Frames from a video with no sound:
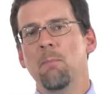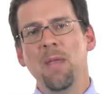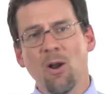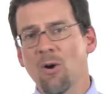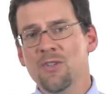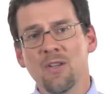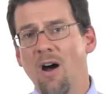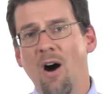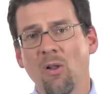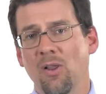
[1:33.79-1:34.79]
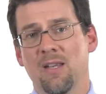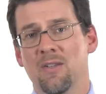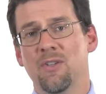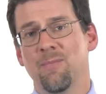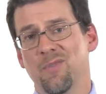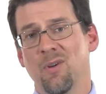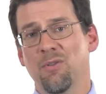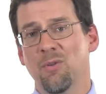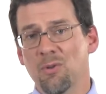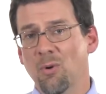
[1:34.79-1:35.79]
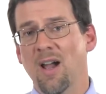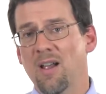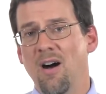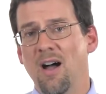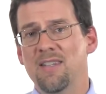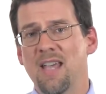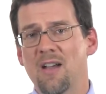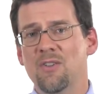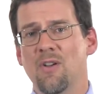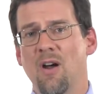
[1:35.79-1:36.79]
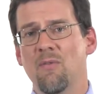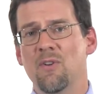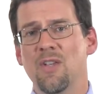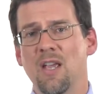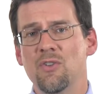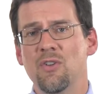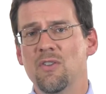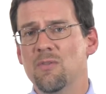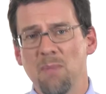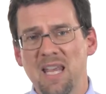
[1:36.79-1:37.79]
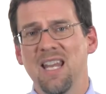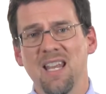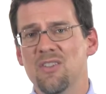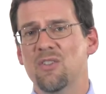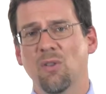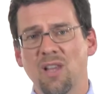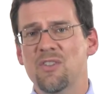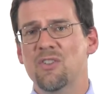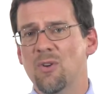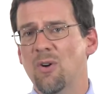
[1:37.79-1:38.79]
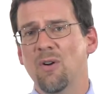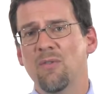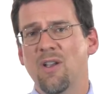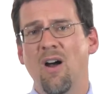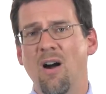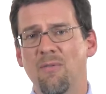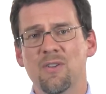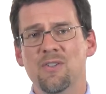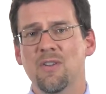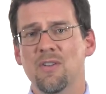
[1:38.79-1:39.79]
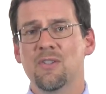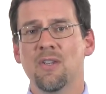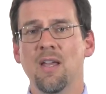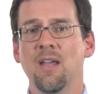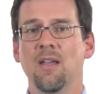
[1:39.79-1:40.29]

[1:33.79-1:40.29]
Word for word: Peers and colleagues, you know, through direct contacts and conversations, meetings, listserv, conferences,